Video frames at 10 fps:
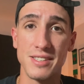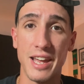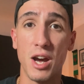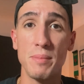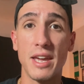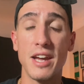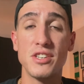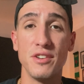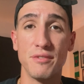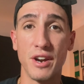and I'll be
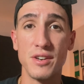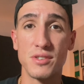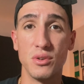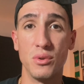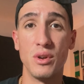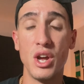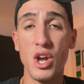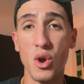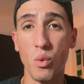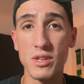catching you very soon
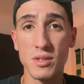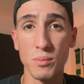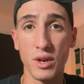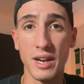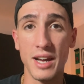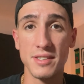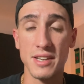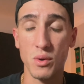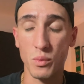with some more content.